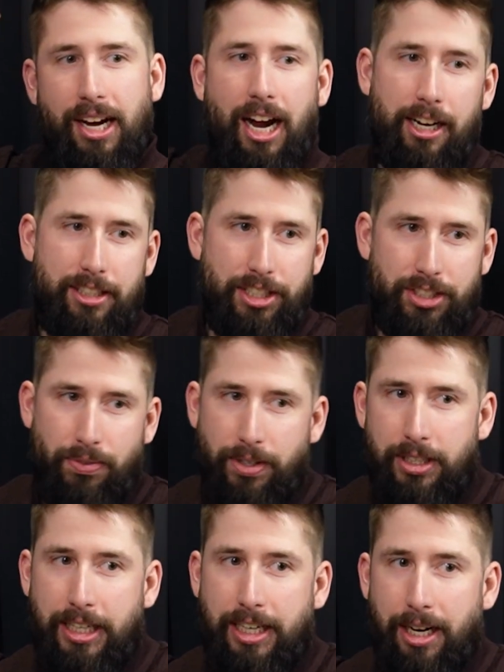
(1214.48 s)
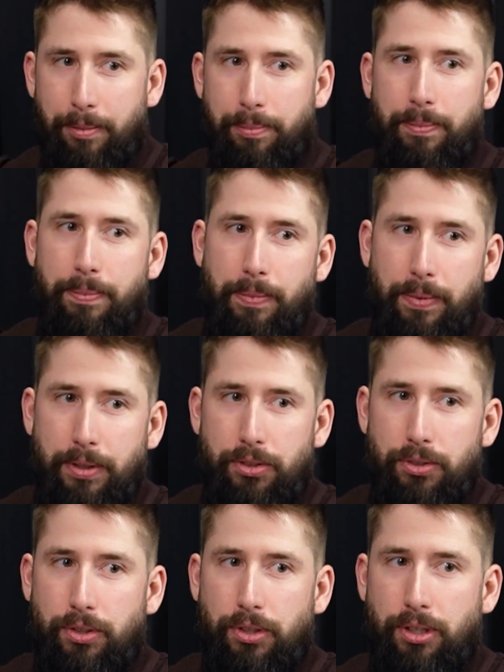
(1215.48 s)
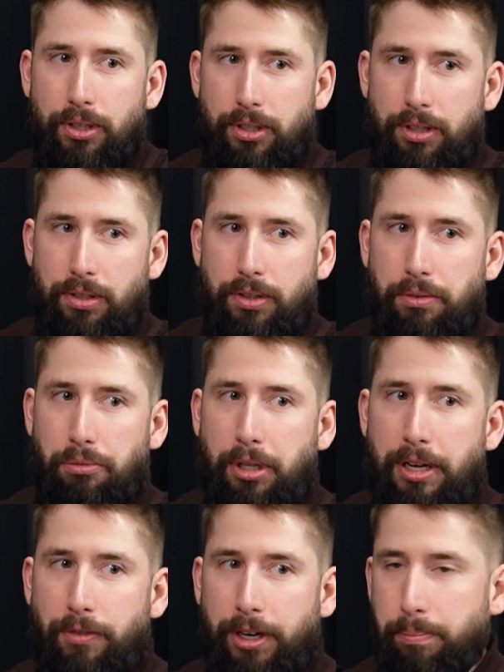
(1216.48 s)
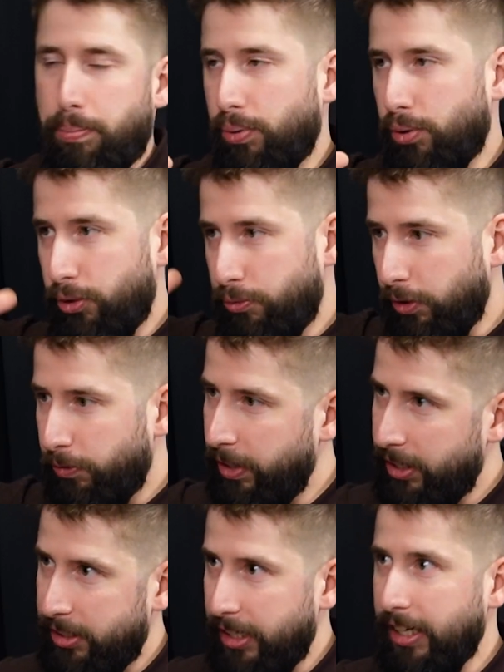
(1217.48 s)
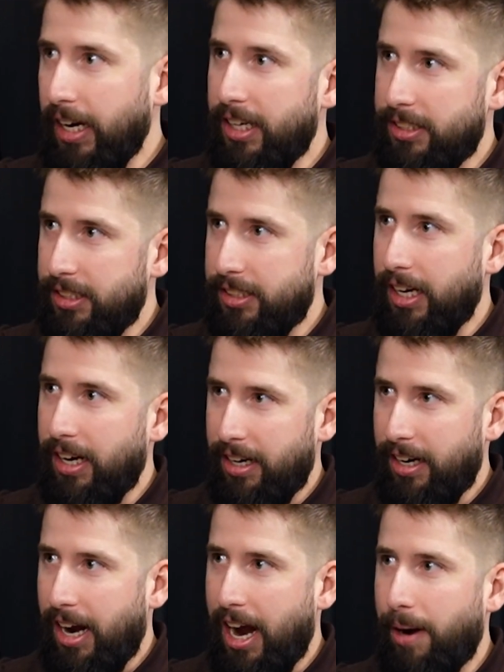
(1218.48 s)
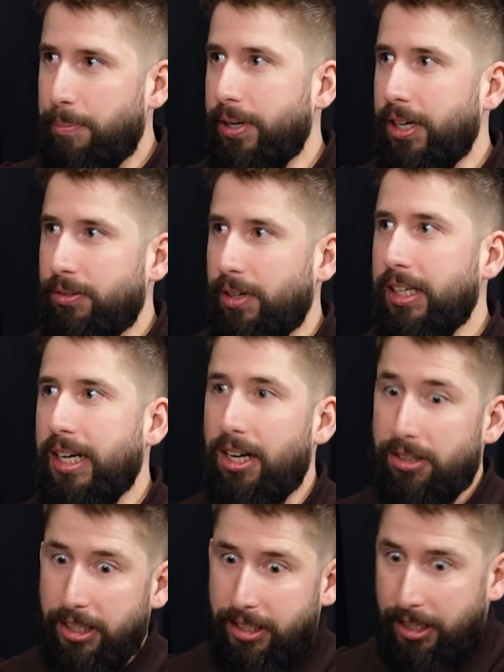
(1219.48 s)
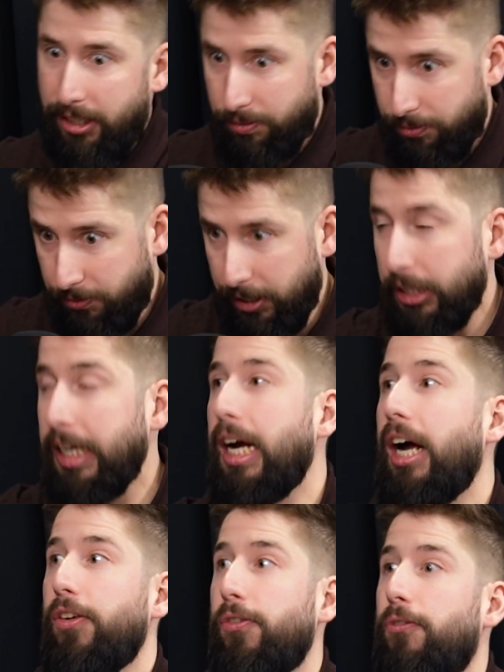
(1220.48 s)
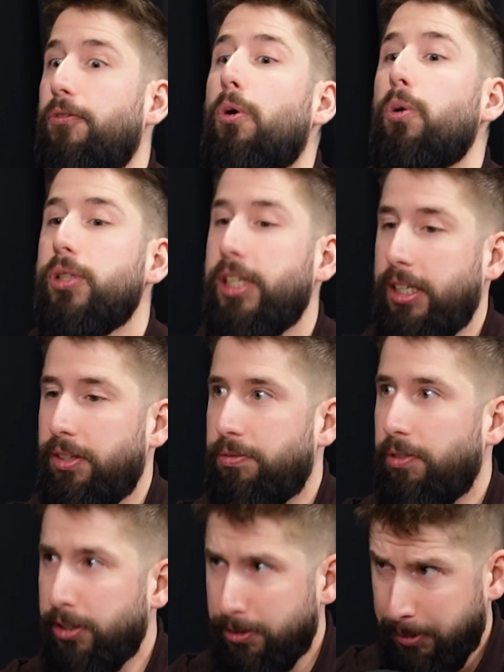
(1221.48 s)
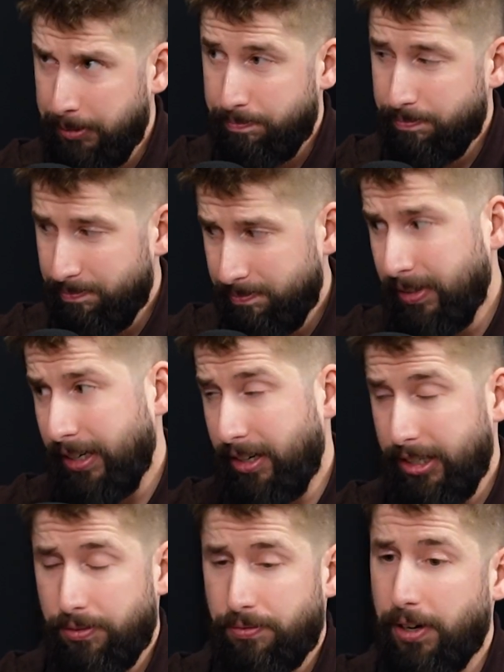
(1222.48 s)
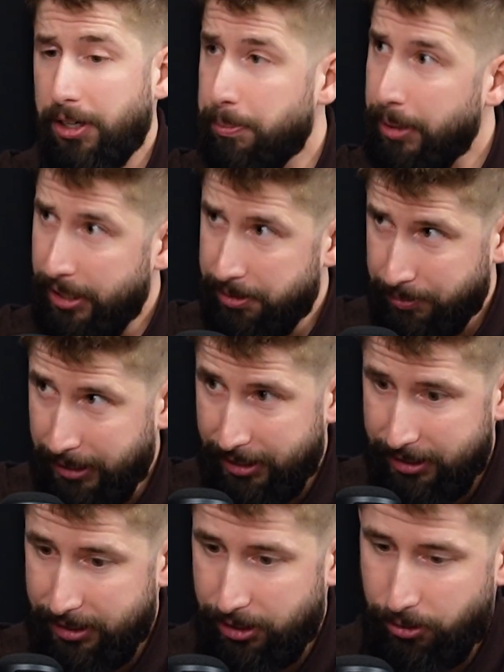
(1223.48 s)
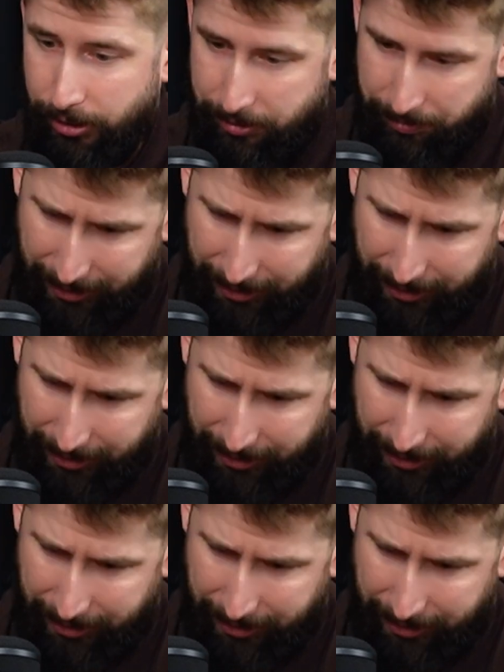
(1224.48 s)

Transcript: I just feel like I'm living proof of it, like as it's happening right now. Like I could feel it unfolding in front of me as it's going.